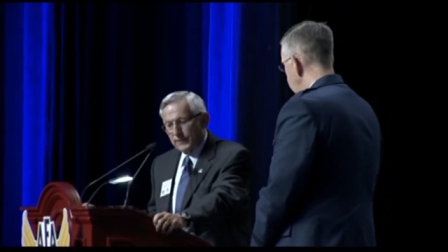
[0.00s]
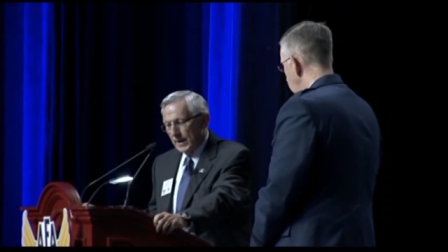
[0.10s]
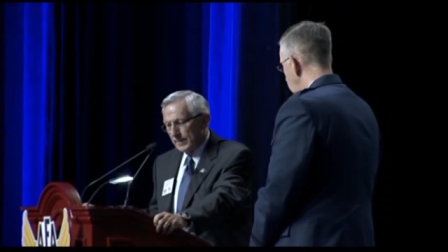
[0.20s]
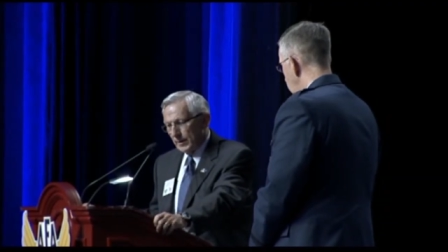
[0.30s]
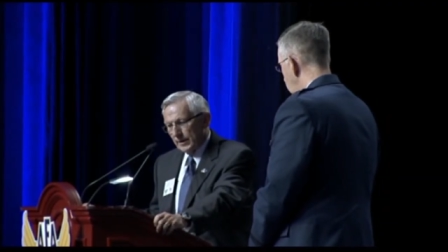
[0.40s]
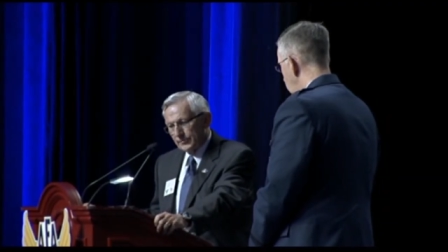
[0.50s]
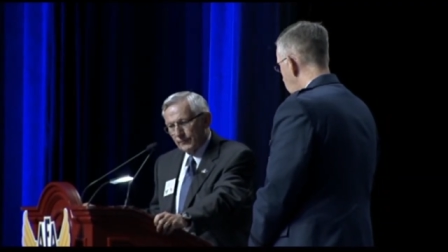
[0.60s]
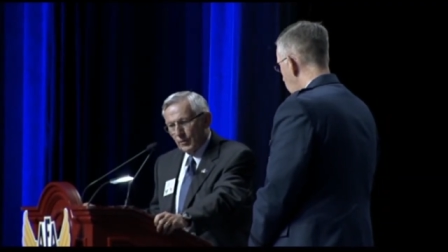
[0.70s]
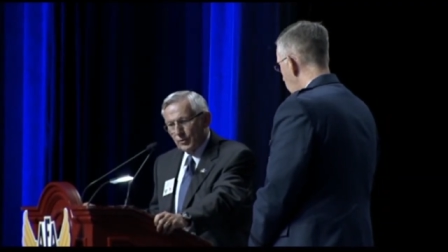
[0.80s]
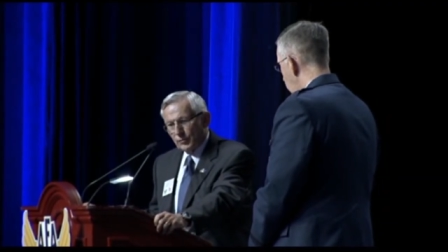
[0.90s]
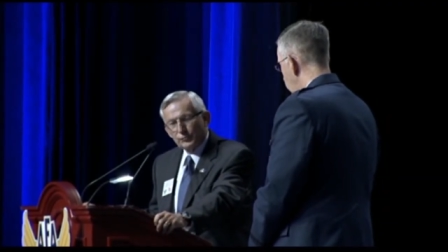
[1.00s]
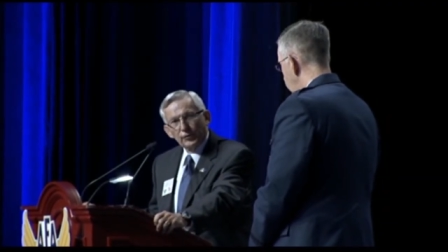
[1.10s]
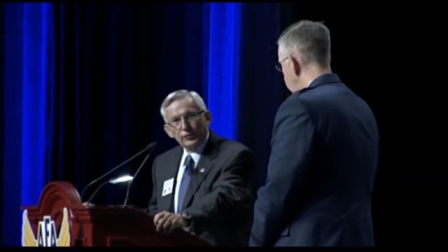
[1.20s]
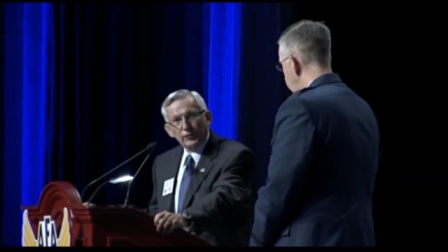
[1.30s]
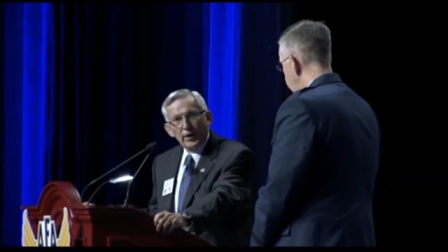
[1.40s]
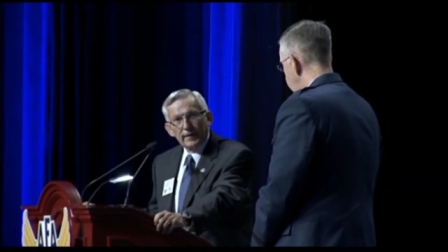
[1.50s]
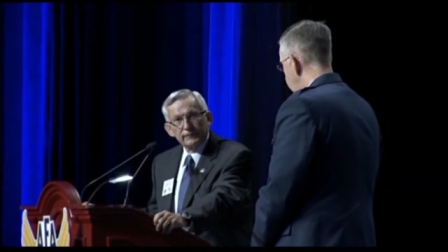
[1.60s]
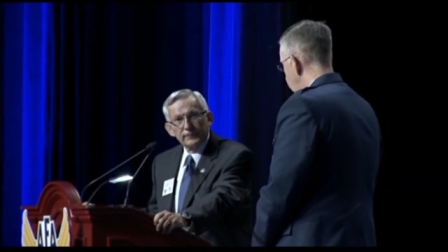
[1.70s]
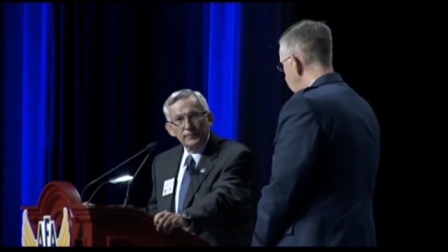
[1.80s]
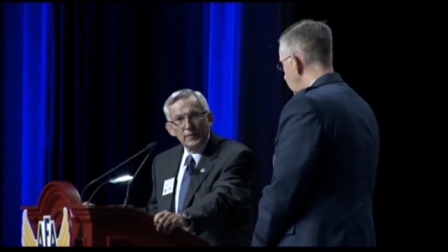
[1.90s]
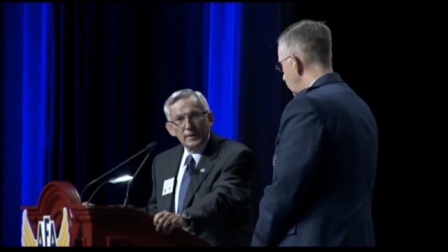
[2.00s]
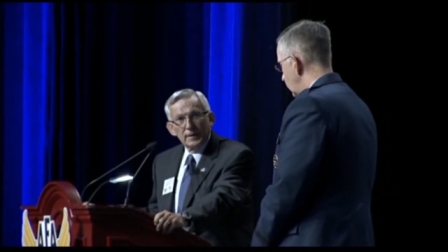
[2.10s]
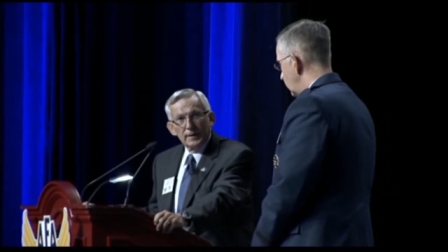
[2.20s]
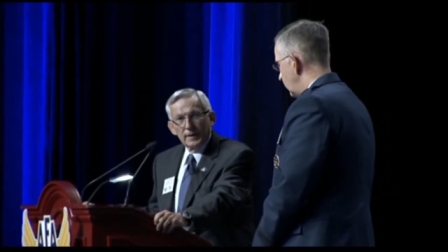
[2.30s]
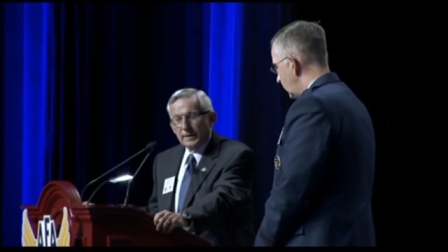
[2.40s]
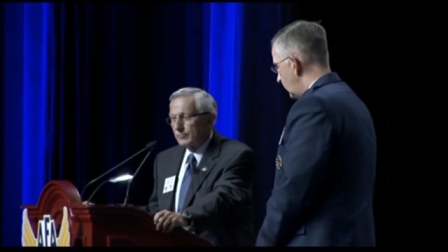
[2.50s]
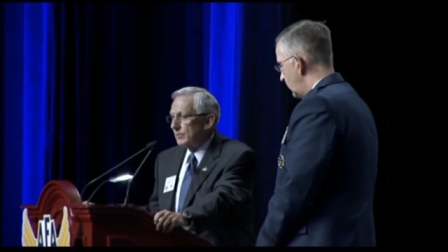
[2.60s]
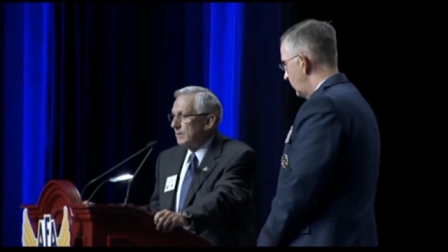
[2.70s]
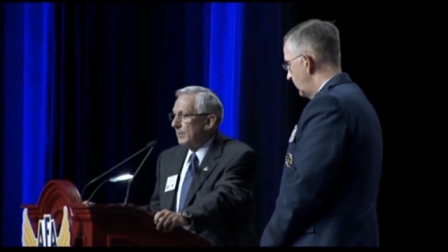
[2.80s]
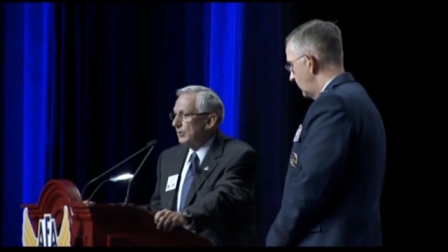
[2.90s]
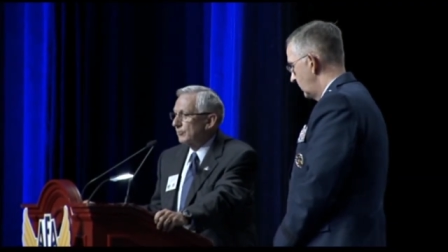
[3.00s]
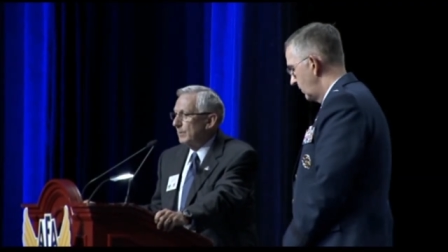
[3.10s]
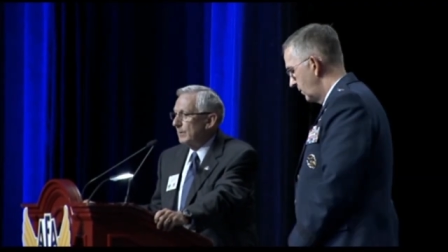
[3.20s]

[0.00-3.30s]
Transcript: we have flybys of all those aircraft. And it really